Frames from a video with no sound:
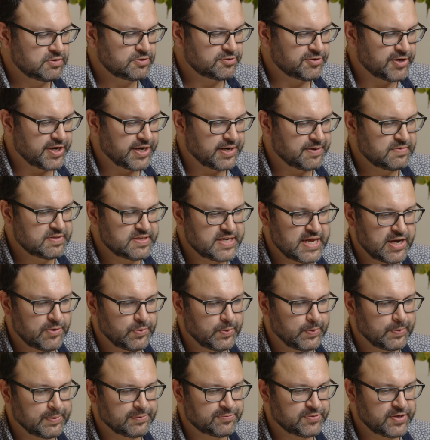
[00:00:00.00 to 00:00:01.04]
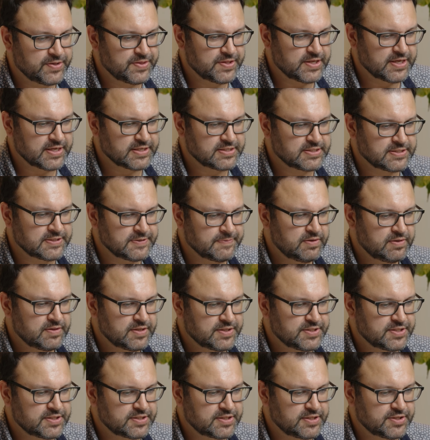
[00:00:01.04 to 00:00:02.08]
Great. Now when we run this
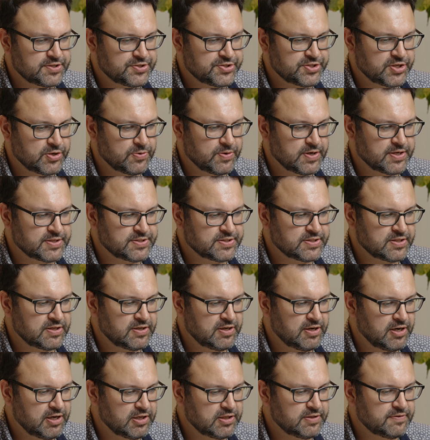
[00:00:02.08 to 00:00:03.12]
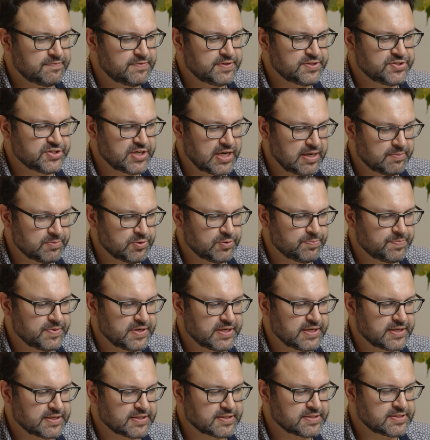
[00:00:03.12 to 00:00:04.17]
is going to show us all of the job
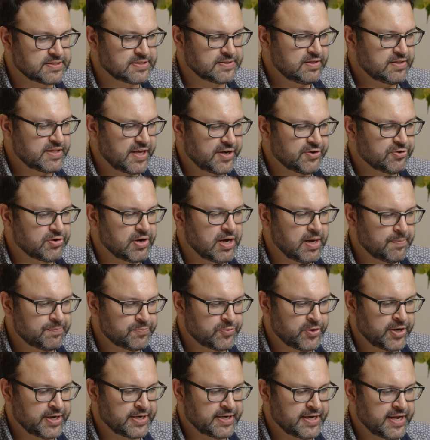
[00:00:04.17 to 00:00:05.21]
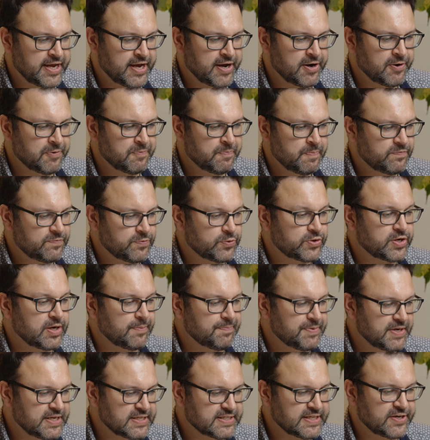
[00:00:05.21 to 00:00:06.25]
openings that are up right now for
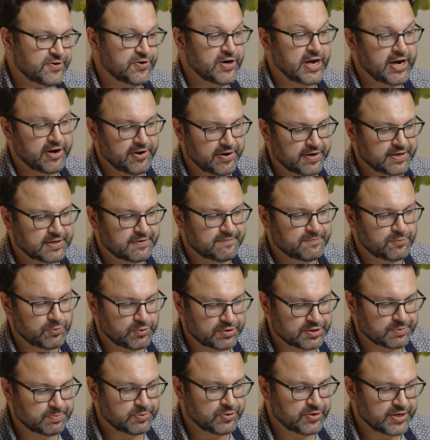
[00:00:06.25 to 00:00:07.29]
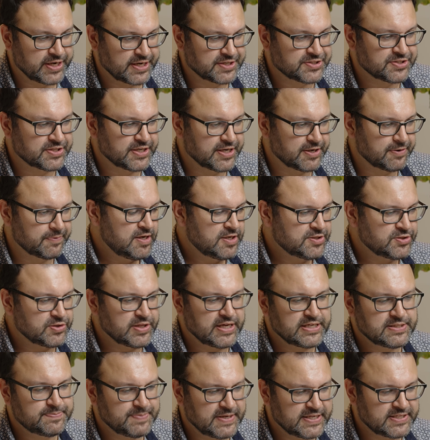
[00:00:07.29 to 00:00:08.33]
companies that are hiring a forward deployed engineer. So
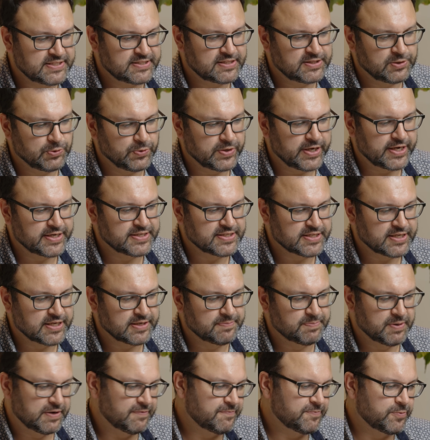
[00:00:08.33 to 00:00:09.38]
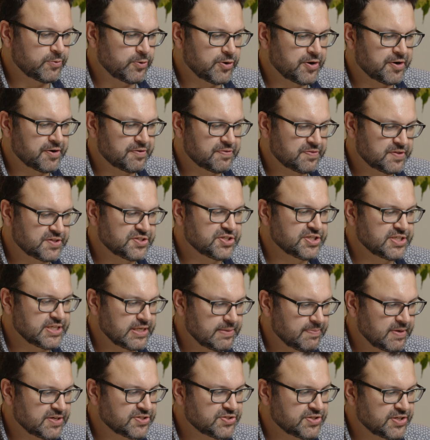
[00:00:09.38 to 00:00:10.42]
that's basically what I did, but for the
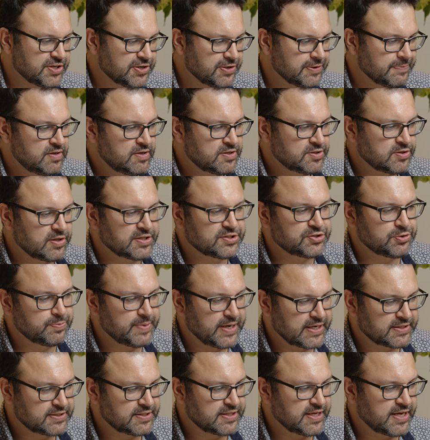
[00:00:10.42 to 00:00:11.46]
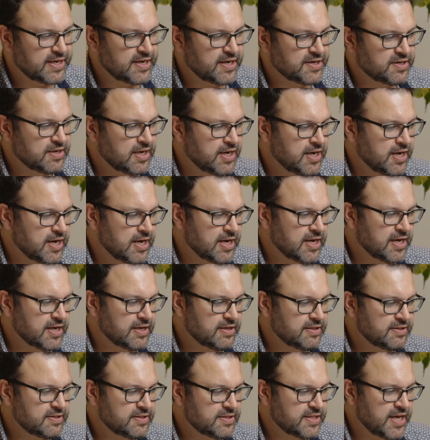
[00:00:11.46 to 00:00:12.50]
GTM engineer. So let's go back to
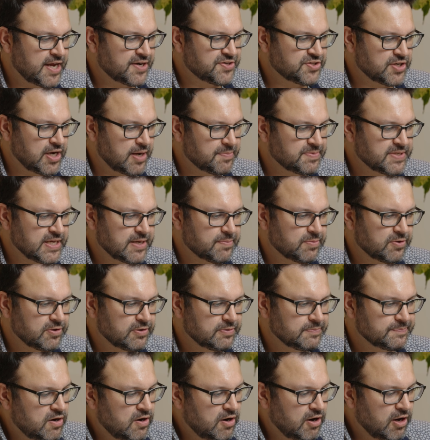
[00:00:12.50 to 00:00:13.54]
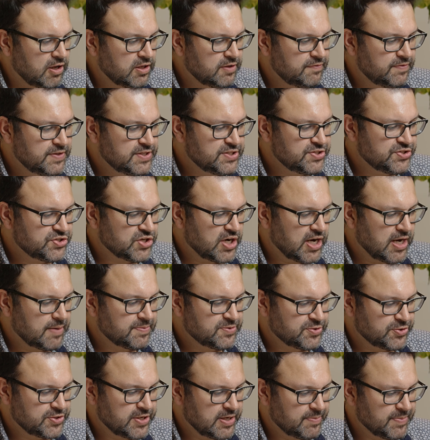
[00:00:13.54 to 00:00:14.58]
that job table. All of these jobs
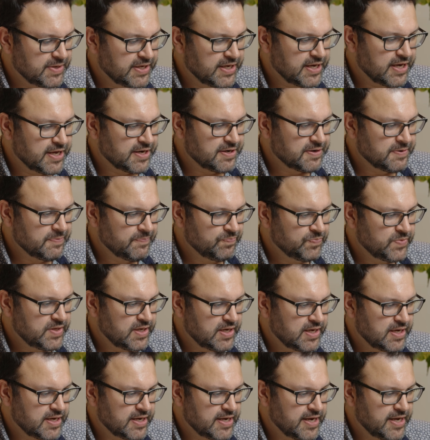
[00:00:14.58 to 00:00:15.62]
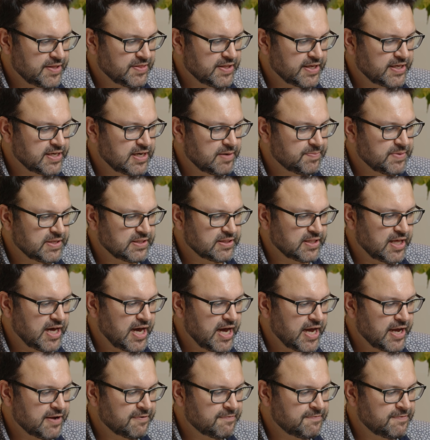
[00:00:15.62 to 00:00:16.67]
are coming in, and they come in
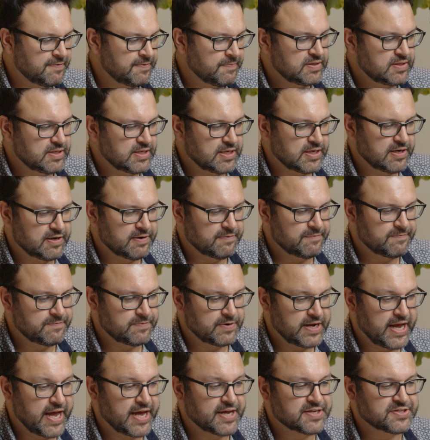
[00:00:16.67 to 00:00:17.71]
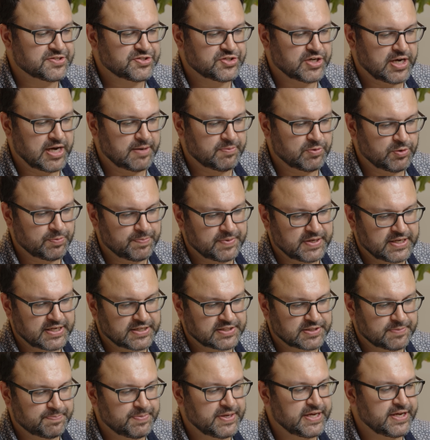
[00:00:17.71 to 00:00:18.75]
live as job
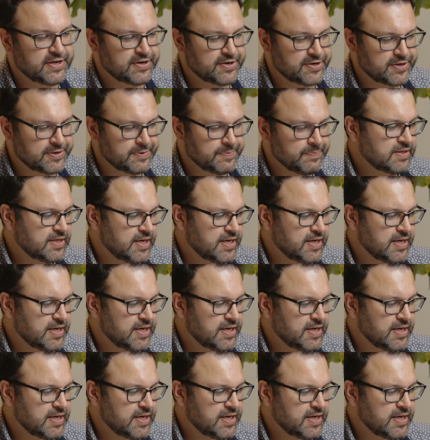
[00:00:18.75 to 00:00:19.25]
openings appear.